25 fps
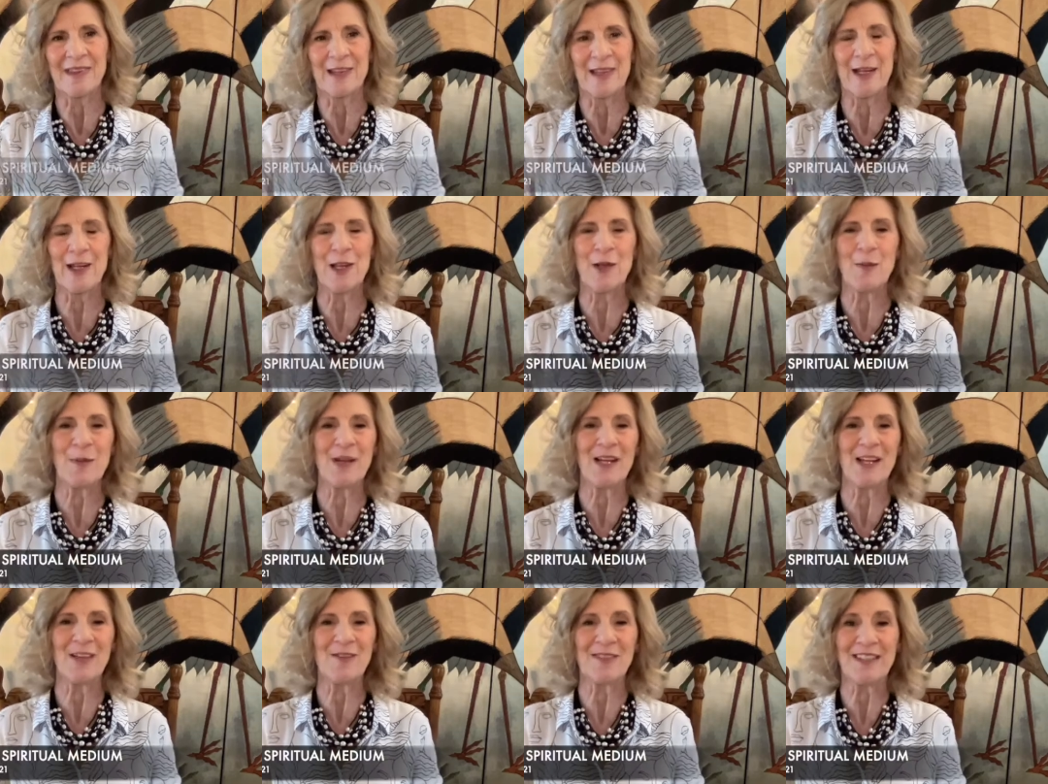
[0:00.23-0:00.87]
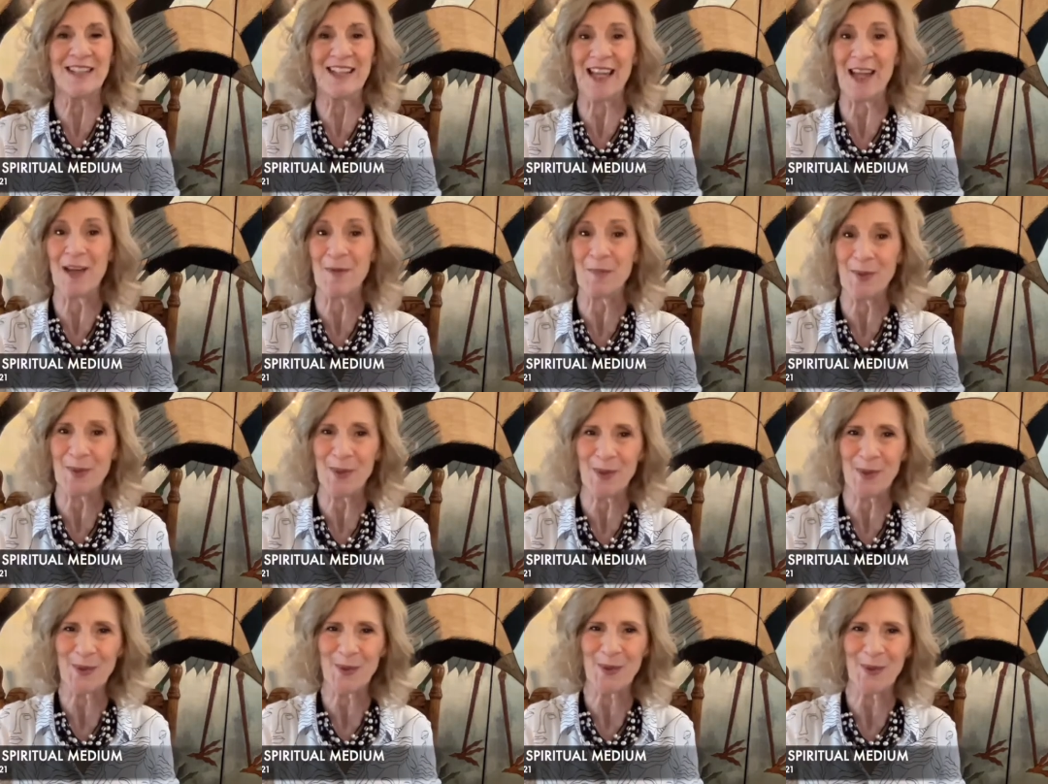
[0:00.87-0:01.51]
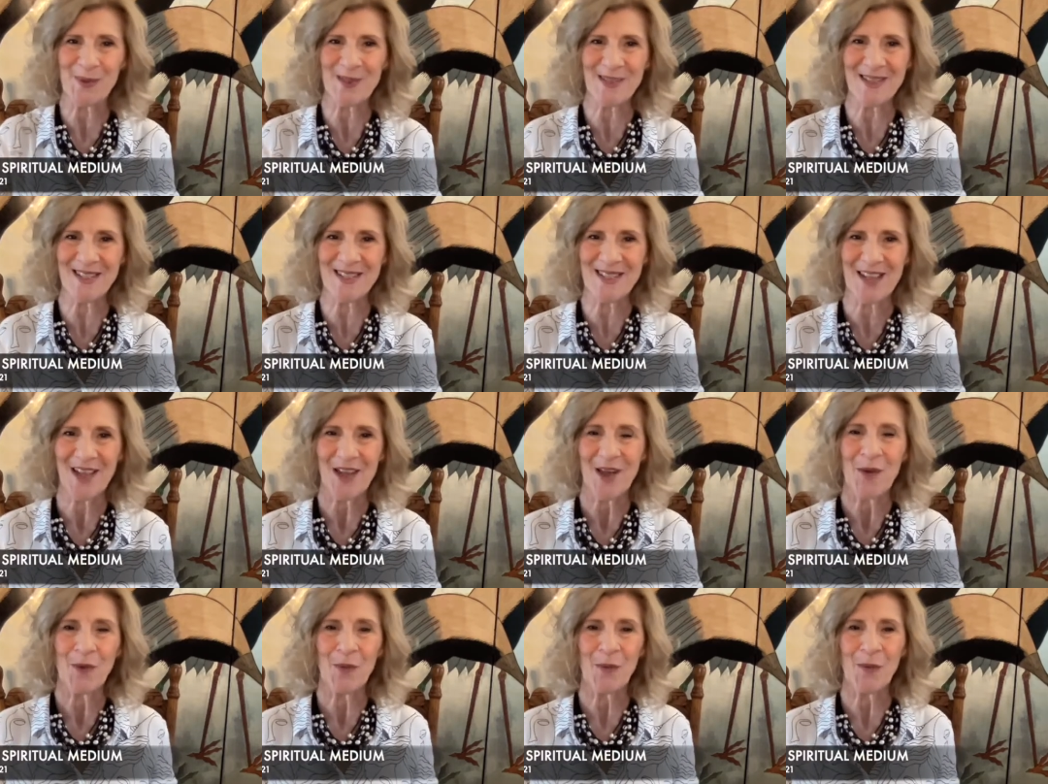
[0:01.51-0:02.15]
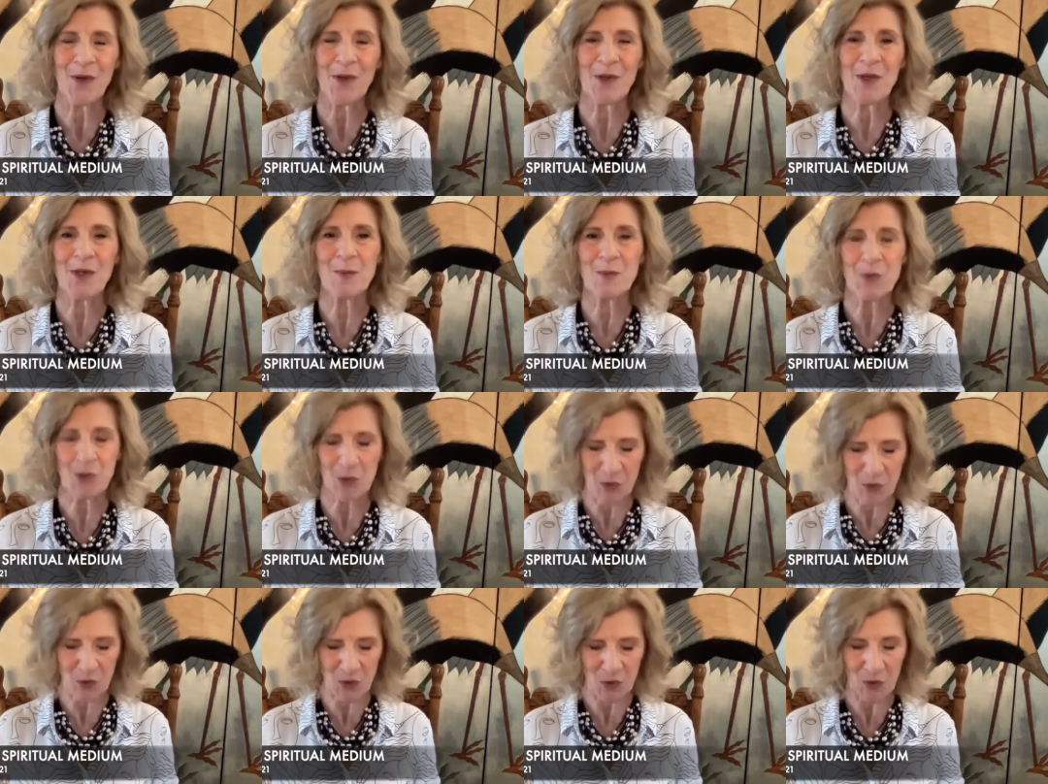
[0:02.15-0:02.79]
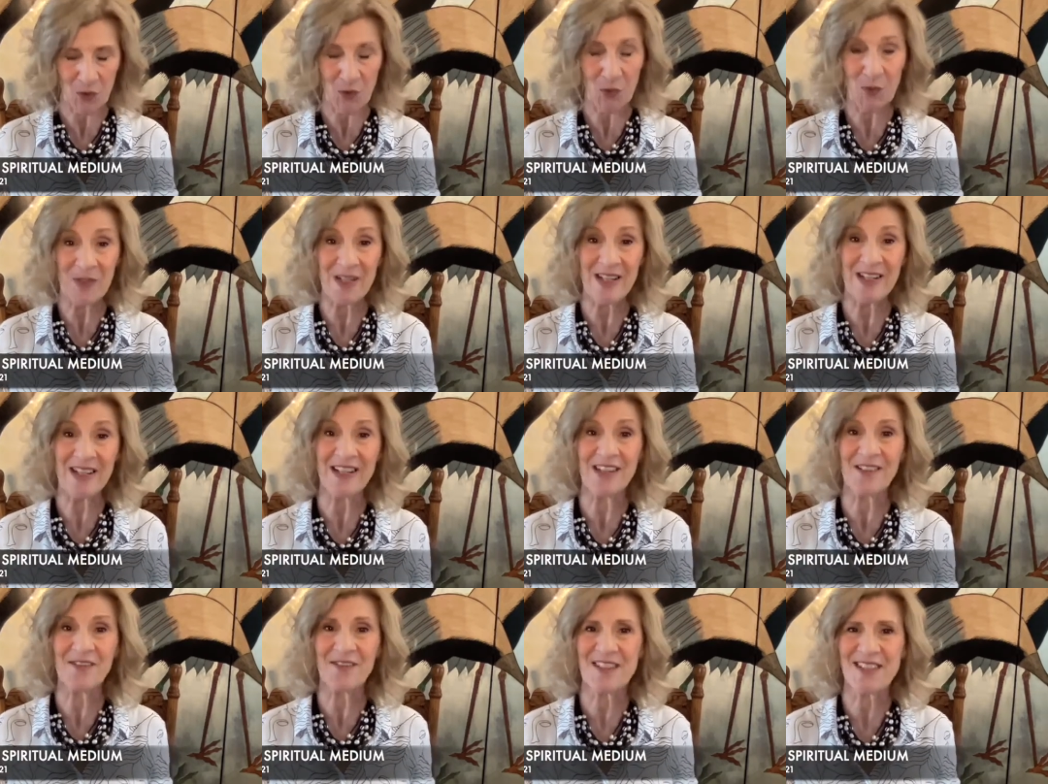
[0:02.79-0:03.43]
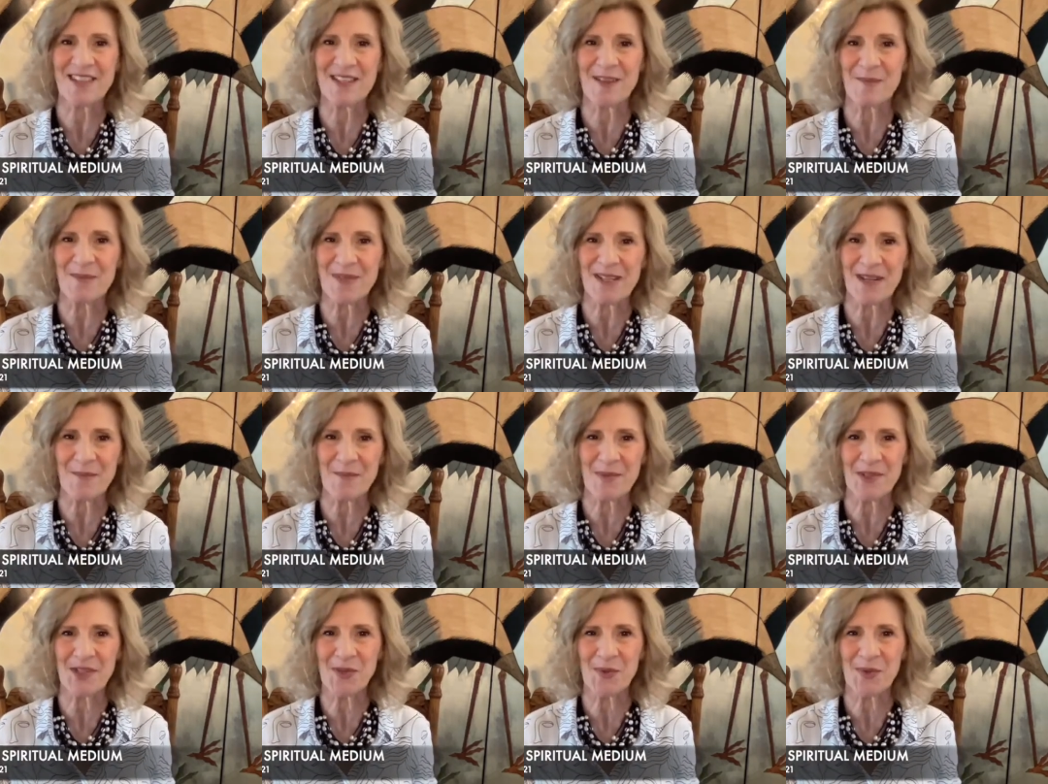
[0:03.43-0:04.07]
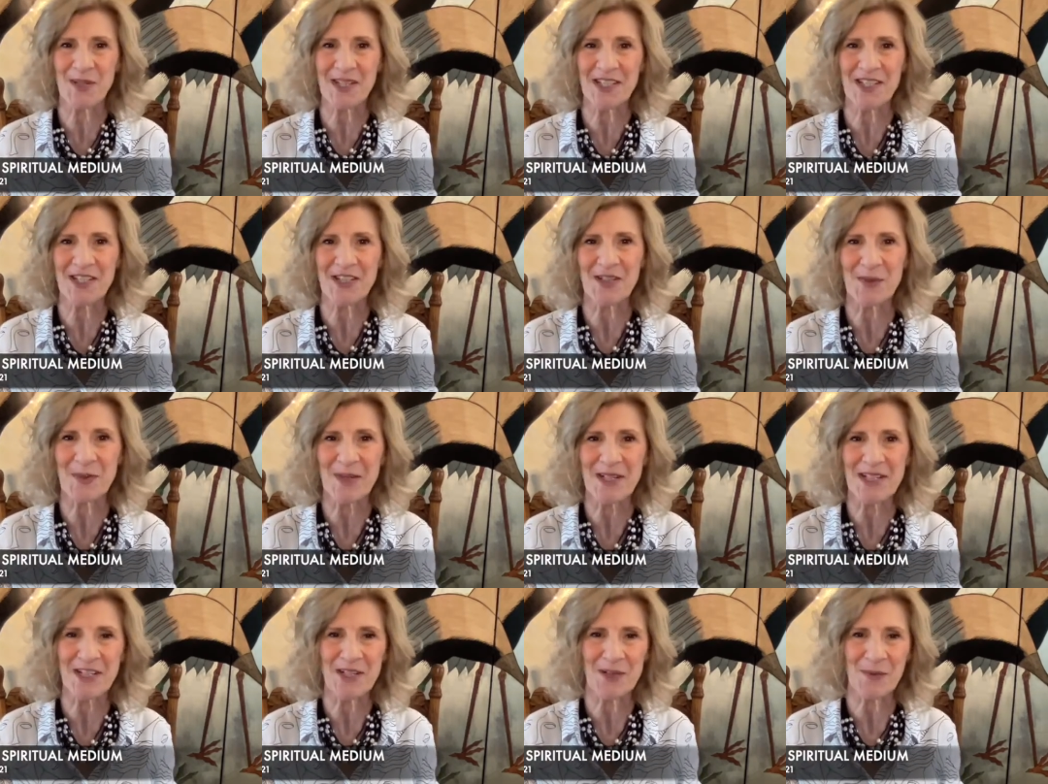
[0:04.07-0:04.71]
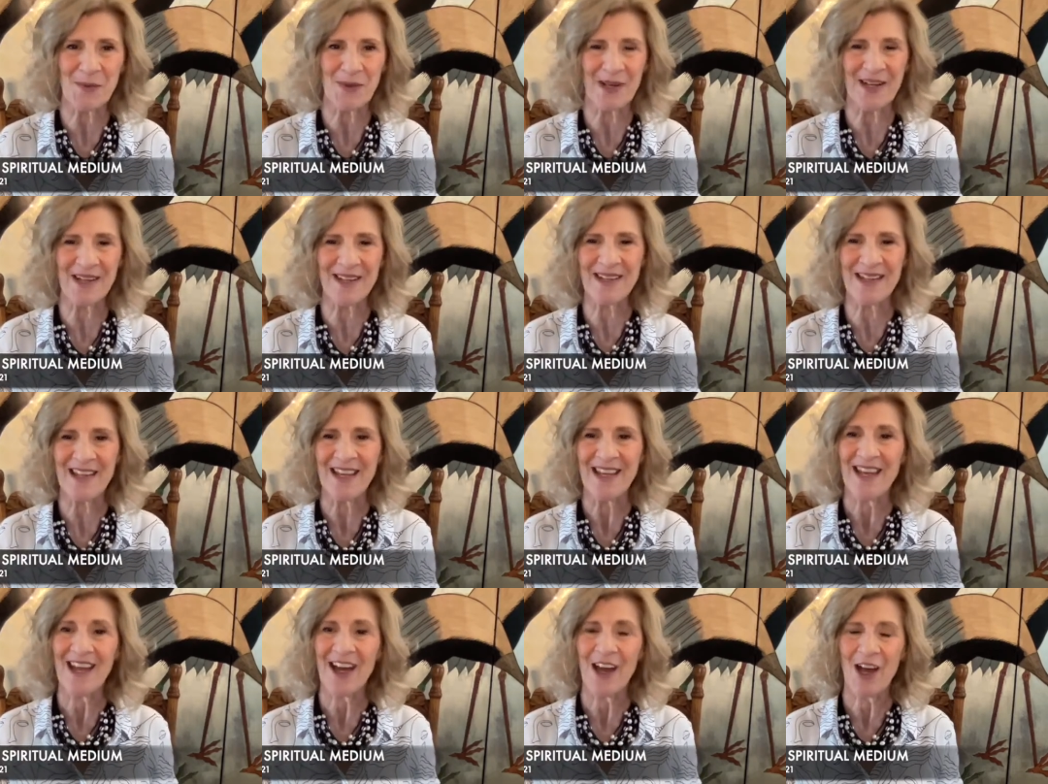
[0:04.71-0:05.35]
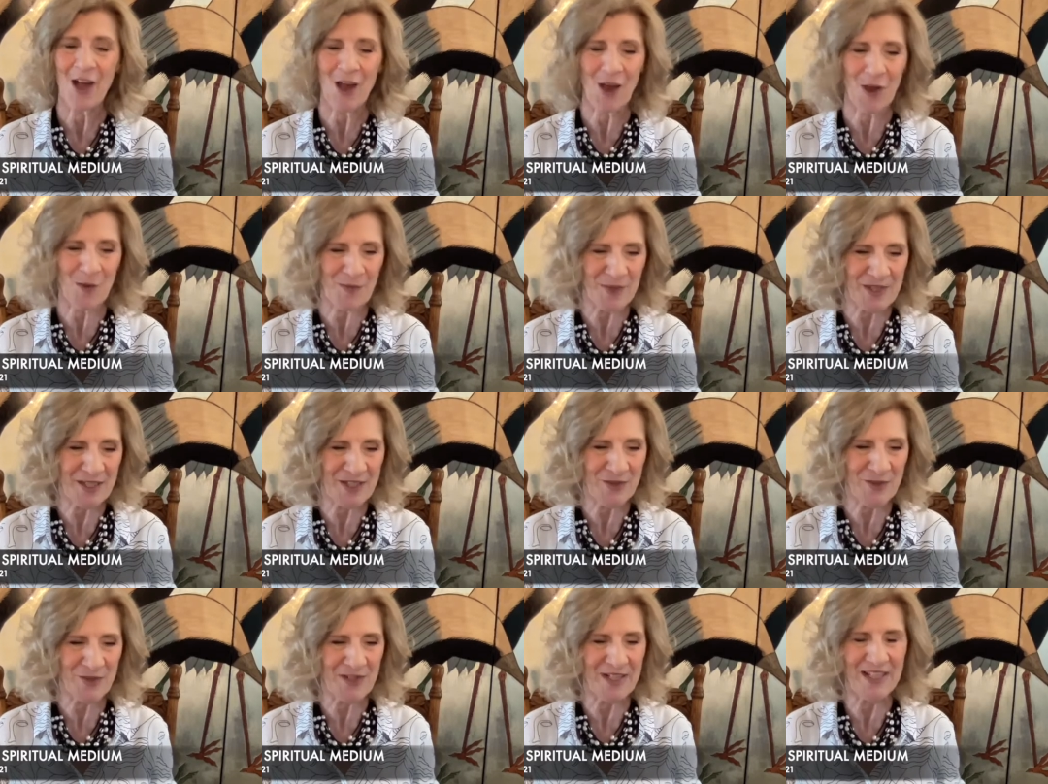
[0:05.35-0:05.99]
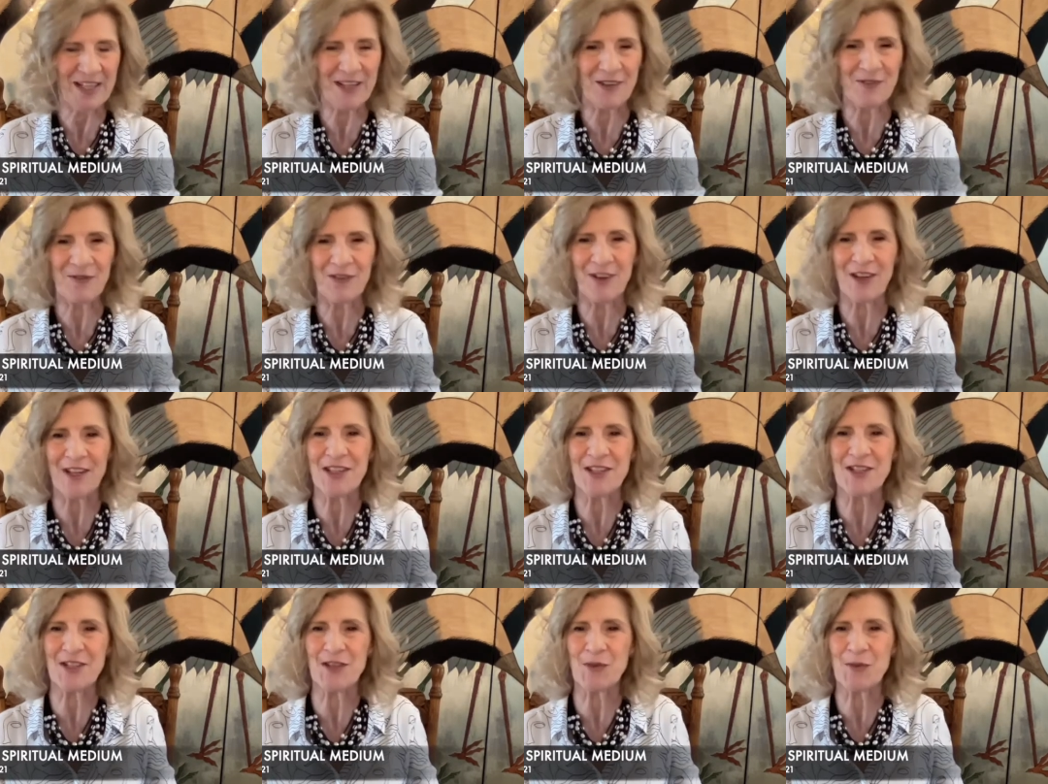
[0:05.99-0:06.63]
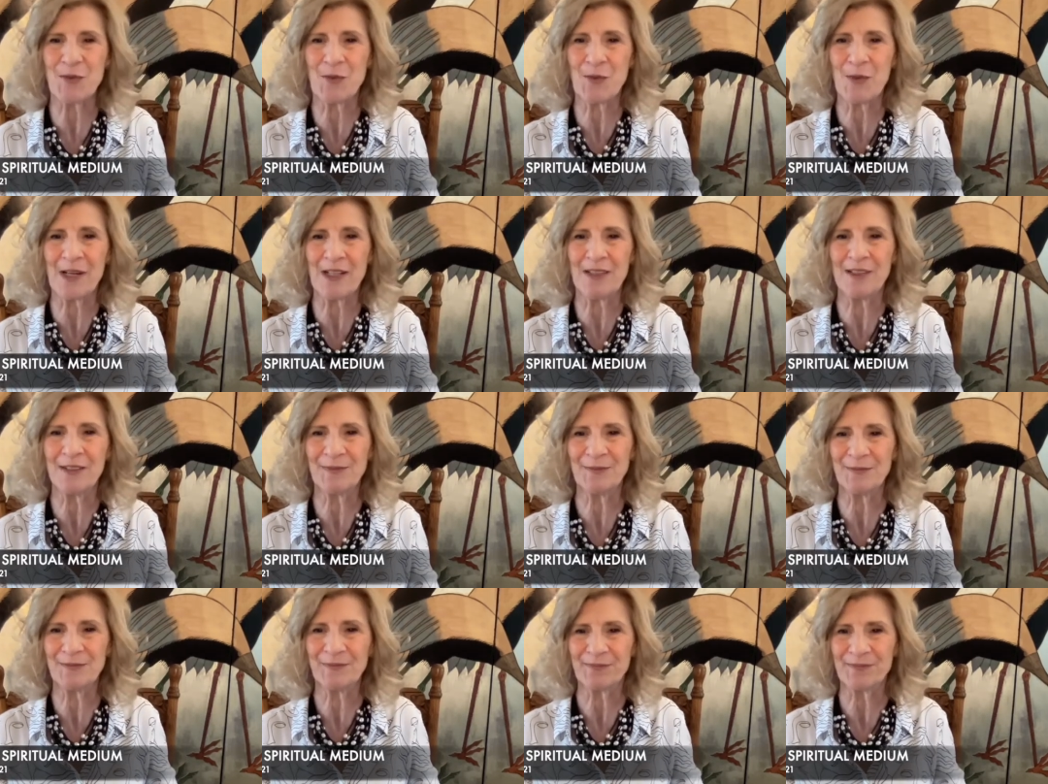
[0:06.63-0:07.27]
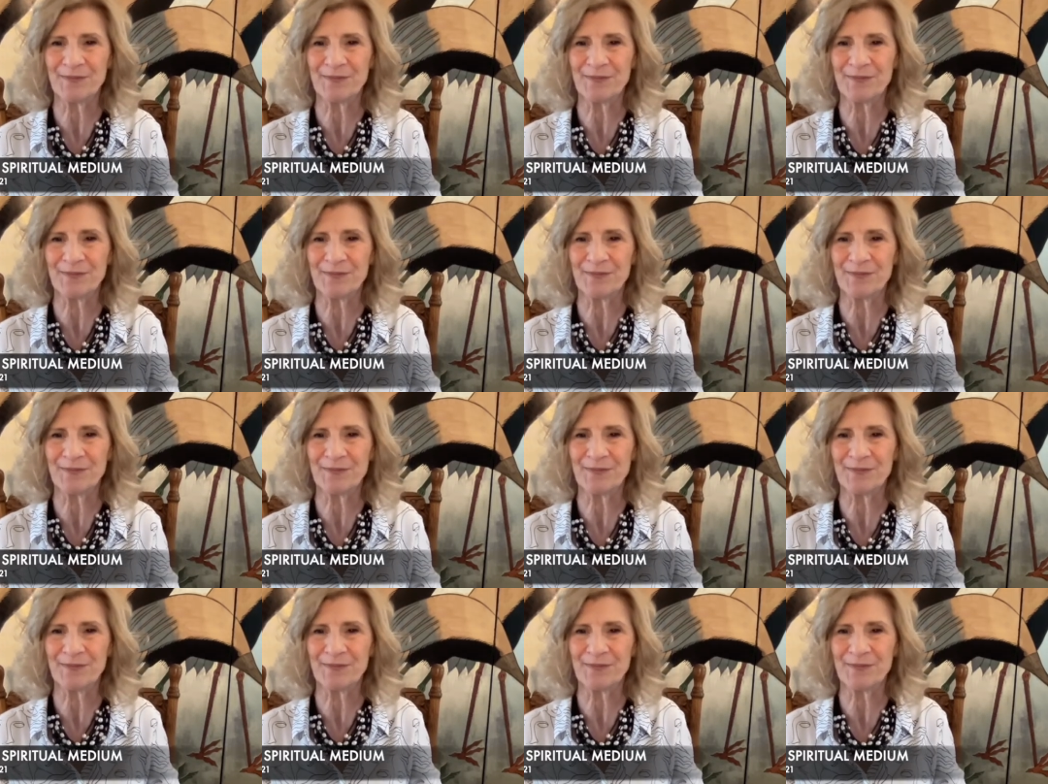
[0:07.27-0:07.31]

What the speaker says: Hello, my lovely Capricorns. Welcome to your reading for September 2021. I hope this reading finds you well.